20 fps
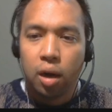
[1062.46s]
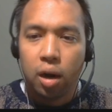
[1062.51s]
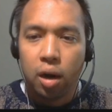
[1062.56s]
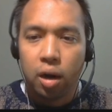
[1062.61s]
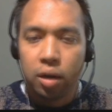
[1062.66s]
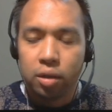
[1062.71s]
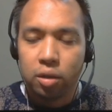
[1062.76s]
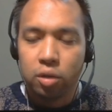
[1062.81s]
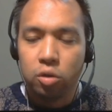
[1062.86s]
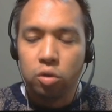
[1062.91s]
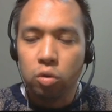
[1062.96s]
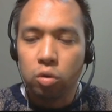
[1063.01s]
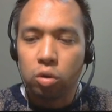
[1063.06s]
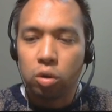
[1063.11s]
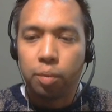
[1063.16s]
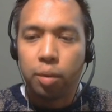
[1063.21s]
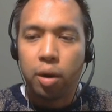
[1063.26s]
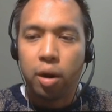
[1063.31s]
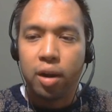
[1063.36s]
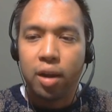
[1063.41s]
As a
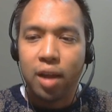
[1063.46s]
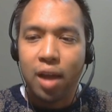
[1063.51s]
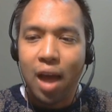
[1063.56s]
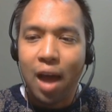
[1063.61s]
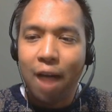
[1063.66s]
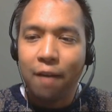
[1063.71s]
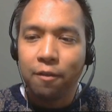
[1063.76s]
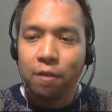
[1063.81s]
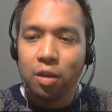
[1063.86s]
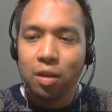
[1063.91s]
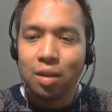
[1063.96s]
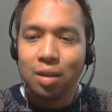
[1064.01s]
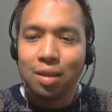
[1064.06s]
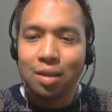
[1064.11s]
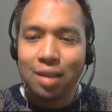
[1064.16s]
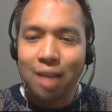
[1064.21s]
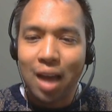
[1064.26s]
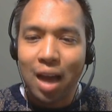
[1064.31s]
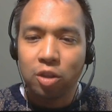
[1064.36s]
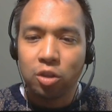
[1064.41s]
neutral party. After the
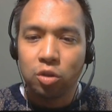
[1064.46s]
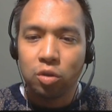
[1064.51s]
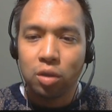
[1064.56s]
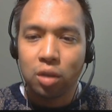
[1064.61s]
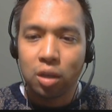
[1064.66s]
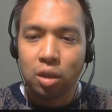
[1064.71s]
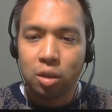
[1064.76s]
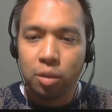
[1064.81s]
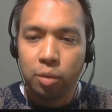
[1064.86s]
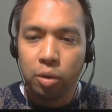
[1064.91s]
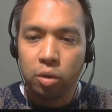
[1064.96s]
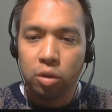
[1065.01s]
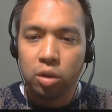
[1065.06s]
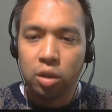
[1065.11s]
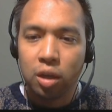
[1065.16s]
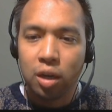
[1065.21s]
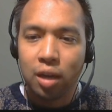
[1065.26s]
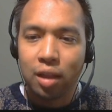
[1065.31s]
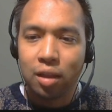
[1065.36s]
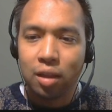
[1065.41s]
disastrous
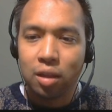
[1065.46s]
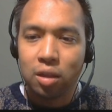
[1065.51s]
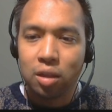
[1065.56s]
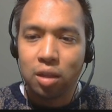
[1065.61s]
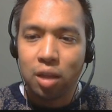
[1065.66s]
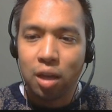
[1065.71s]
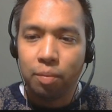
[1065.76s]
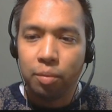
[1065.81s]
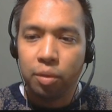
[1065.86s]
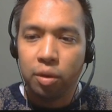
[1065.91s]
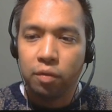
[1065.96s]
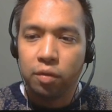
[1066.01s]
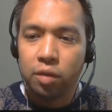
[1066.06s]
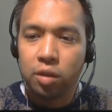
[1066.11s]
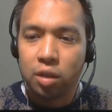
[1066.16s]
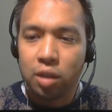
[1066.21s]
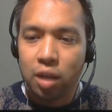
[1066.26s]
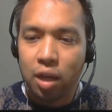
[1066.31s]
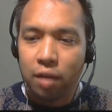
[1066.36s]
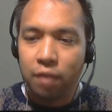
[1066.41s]
explosion at the Temple of
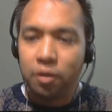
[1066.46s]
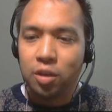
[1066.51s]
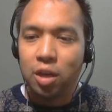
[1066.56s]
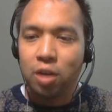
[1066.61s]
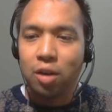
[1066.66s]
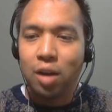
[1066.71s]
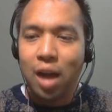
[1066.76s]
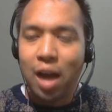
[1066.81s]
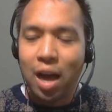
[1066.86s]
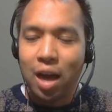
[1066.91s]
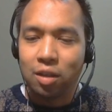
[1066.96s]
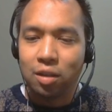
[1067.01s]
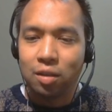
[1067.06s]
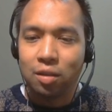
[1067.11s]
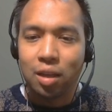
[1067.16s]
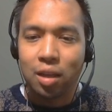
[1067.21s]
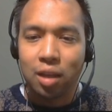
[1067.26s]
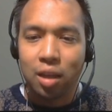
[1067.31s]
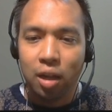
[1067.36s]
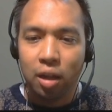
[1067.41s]
Sacred Ashes
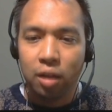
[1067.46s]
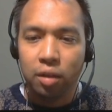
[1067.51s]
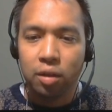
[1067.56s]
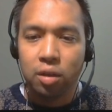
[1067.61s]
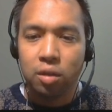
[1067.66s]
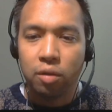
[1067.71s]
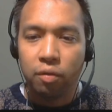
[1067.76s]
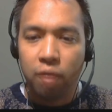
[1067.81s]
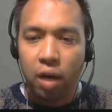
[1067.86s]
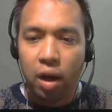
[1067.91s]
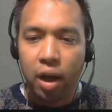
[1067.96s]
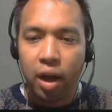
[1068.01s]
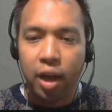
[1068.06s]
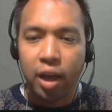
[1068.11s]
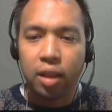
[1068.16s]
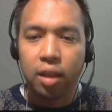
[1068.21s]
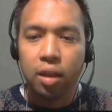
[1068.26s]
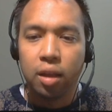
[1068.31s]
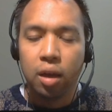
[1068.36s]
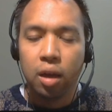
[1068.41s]
that killed the
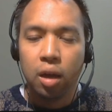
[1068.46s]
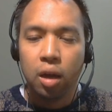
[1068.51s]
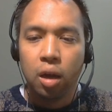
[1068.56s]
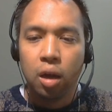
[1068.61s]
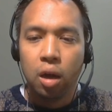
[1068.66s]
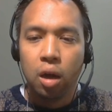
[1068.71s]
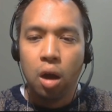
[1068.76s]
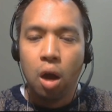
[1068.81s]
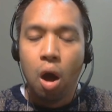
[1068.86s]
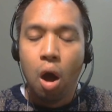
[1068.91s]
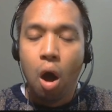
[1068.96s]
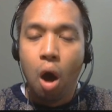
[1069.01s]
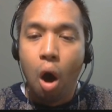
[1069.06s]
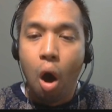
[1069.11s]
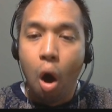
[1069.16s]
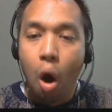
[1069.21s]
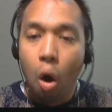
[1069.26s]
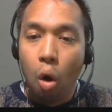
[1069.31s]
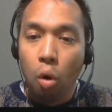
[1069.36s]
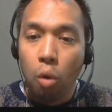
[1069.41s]
Divine...
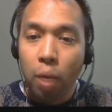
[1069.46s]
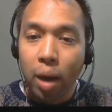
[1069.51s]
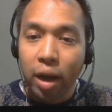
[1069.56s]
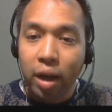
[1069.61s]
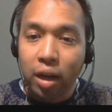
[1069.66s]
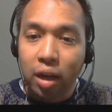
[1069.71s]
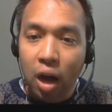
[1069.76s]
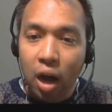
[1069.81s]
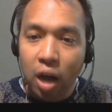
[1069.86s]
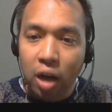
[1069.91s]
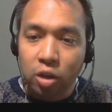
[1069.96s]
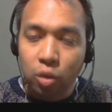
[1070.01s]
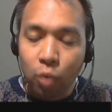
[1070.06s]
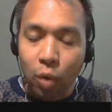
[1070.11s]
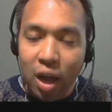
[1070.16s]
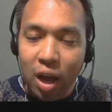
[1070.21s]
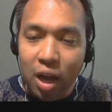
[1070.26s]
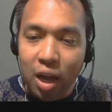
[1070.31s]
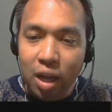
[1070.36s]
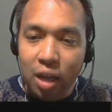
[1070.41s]
Oh my gosh,
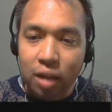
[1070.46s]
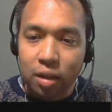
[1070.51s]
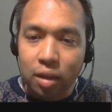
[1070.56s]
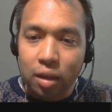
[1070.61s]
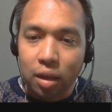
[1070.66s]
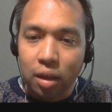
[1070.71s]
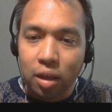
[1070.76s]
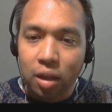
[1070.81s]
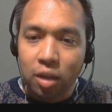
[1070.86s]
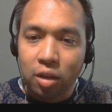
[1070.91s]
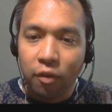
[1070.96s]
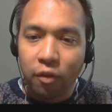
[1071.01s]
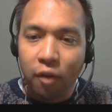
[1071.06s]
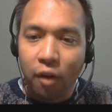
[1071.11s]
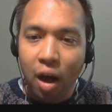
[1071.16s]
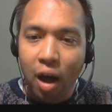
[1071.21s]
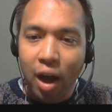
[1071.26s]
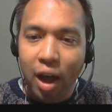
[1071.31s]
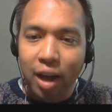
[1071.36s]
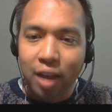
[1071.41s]
wait! The
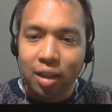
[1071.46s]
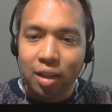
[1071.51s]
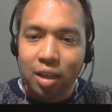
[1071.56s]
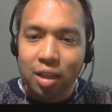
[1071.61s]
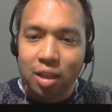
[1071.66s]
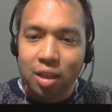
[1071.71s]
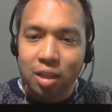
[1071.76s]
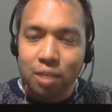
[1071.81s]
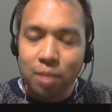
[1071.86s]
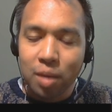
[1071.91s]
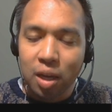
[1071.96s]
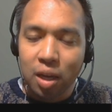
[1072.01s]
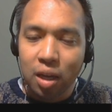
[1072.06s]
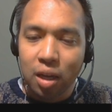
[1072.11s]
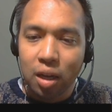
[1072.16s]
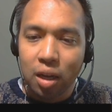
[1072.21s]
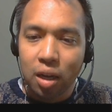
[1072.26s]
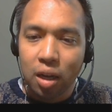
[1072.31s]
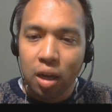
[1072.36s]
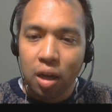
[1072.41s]
Divine, did this
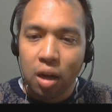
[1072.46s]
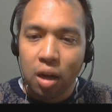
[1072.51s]
mean...